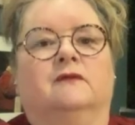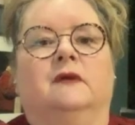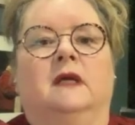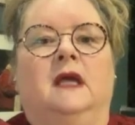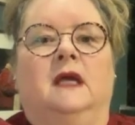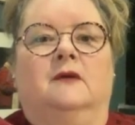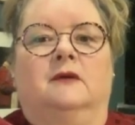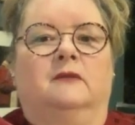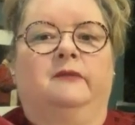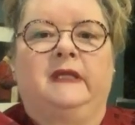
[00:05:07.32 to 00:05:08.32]
of how
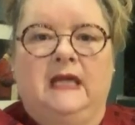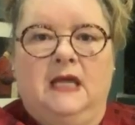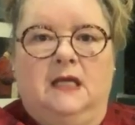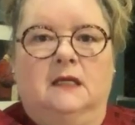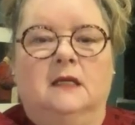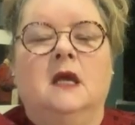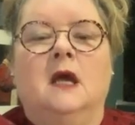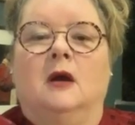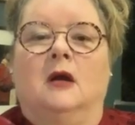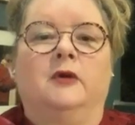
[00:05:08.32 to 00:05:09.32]
it began.
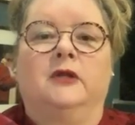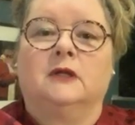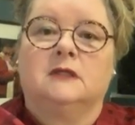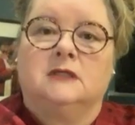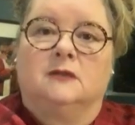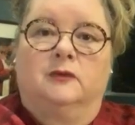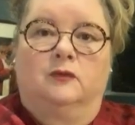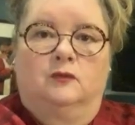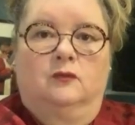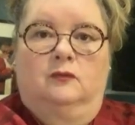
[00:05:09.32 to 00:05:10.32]
I'm only going to deal with
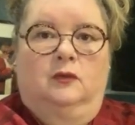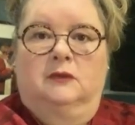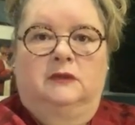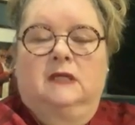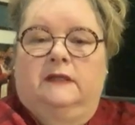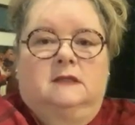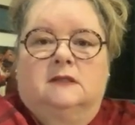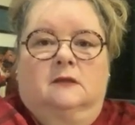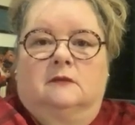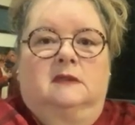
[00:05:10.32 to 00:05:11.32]
what
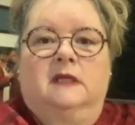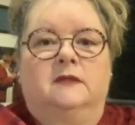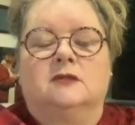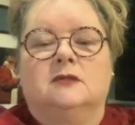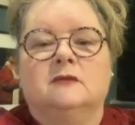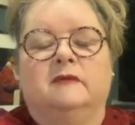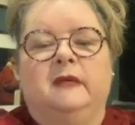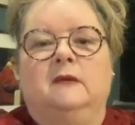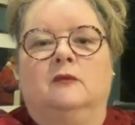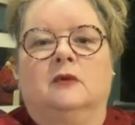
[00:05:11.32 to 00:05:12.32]
that's not nothing to do with
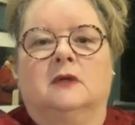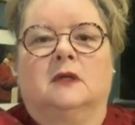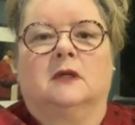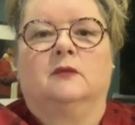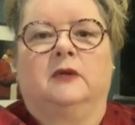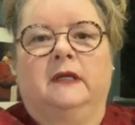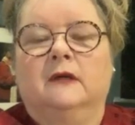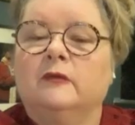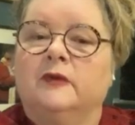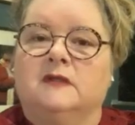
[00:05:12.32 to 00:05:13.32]
me. What I want to
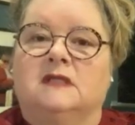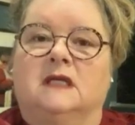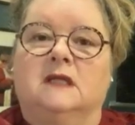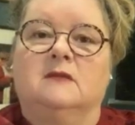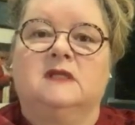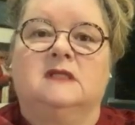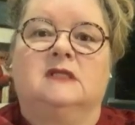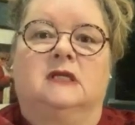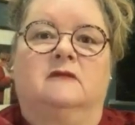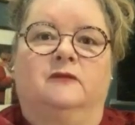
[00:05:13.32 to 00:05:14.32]
help with is getting the
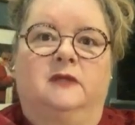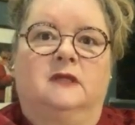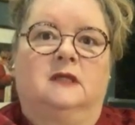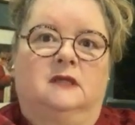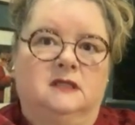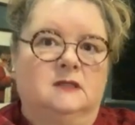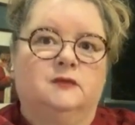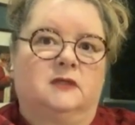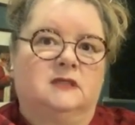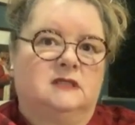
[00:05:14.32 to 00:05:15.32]
message out of, with this
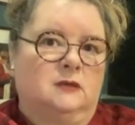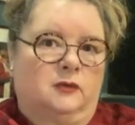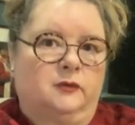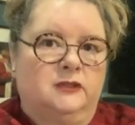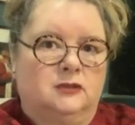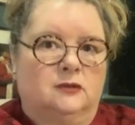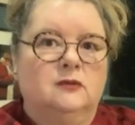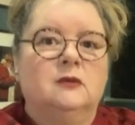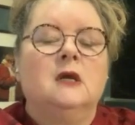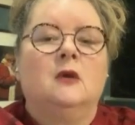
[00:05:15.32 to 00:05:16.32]
is what it is now. What do we
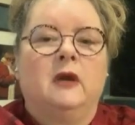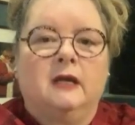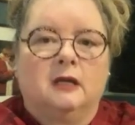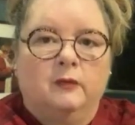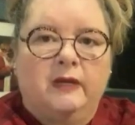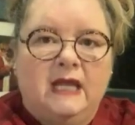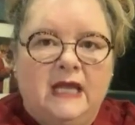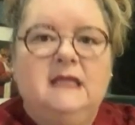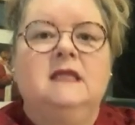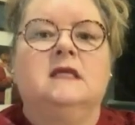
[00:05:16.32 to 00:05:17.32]
do? How can we
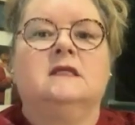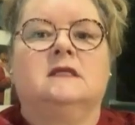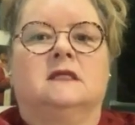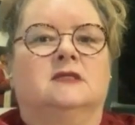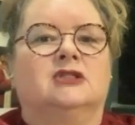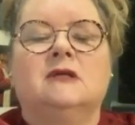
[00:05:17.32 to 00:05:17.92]
end this? As